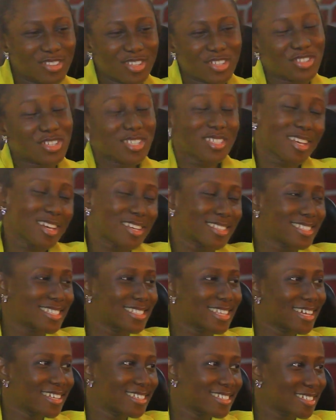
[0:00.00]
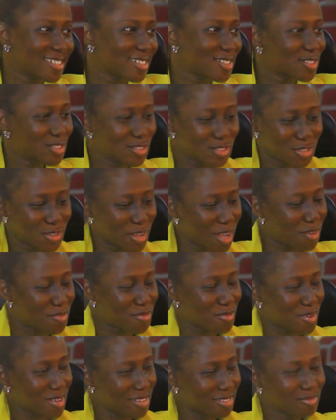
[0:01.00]
they just can't stand it. Do you
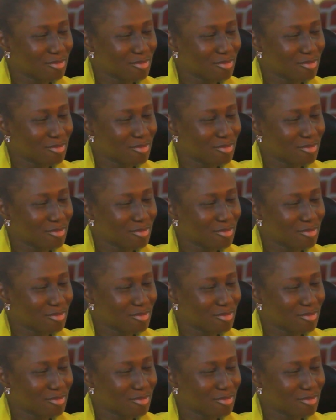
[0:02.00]
have